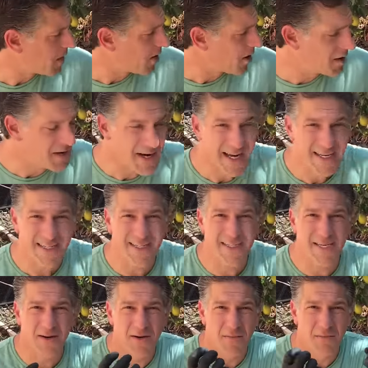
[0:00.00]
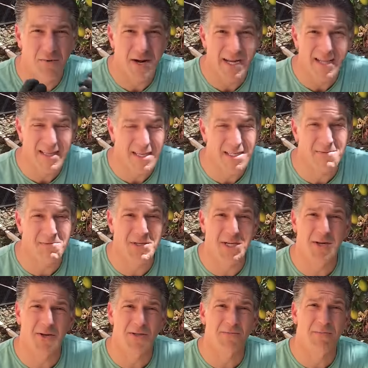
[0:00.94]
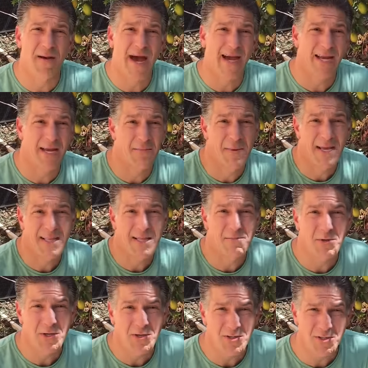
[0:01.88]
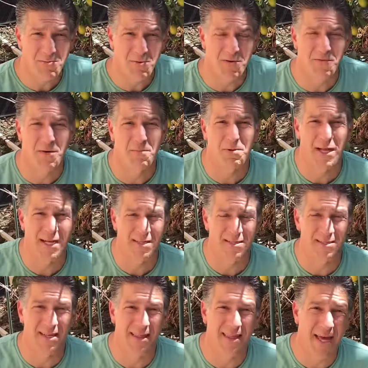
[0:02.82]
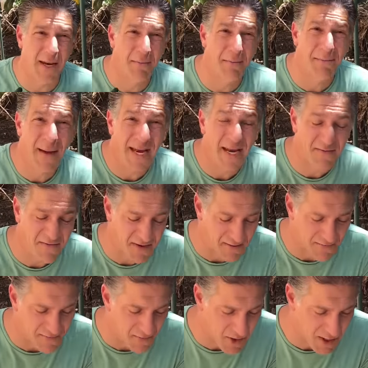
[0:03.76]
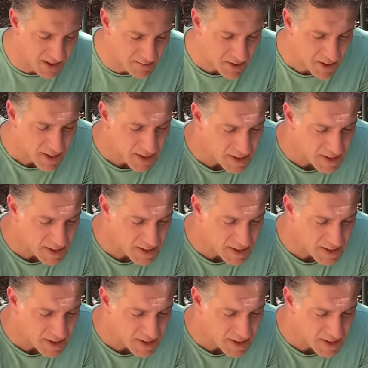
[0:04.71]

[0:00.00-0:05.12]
are necessary to break these materials back and make them usable for plants to then benefit from.